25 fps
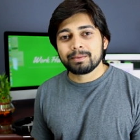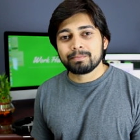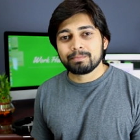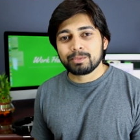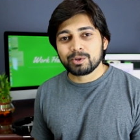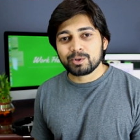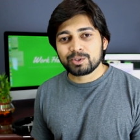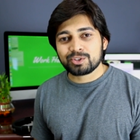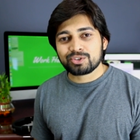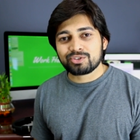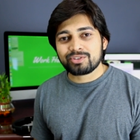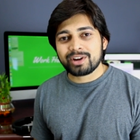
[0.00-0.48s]

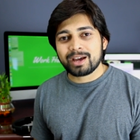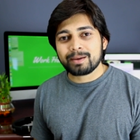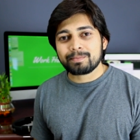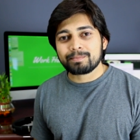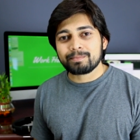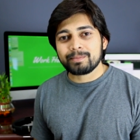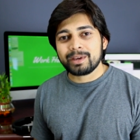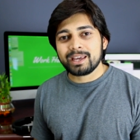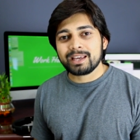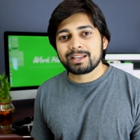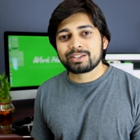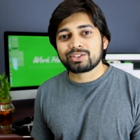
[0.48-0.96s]

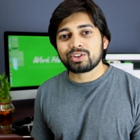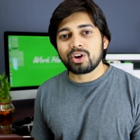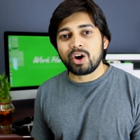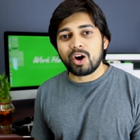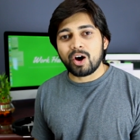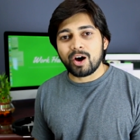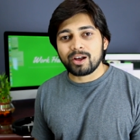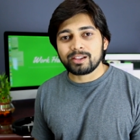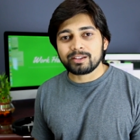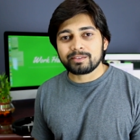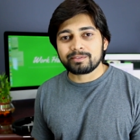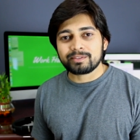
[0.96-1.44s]
Bootstrap makes
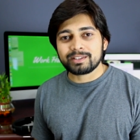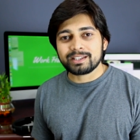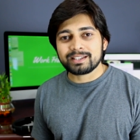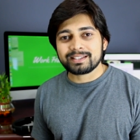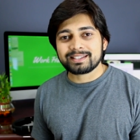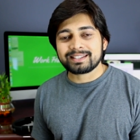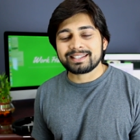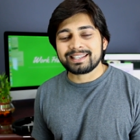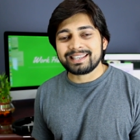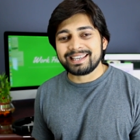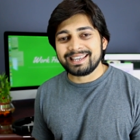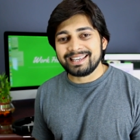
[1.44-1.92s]
all of
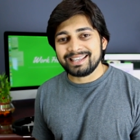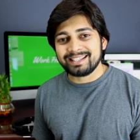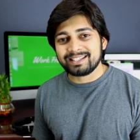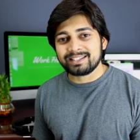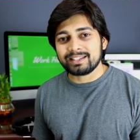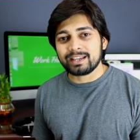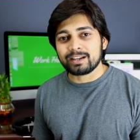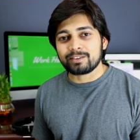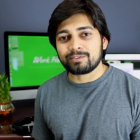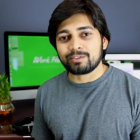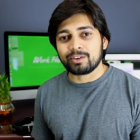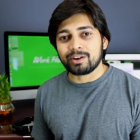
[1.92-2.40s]
this
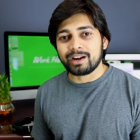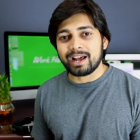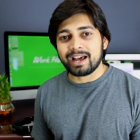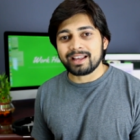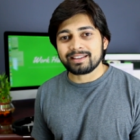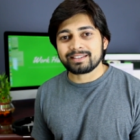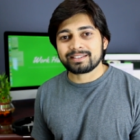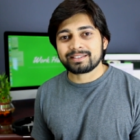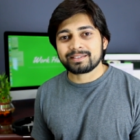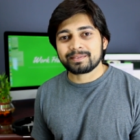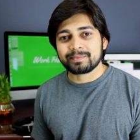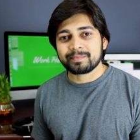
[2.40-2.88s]
easier for
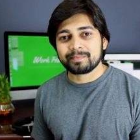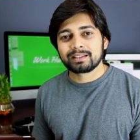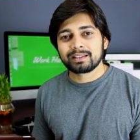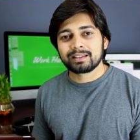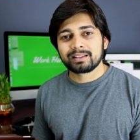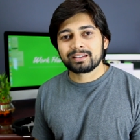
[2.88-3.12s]
us.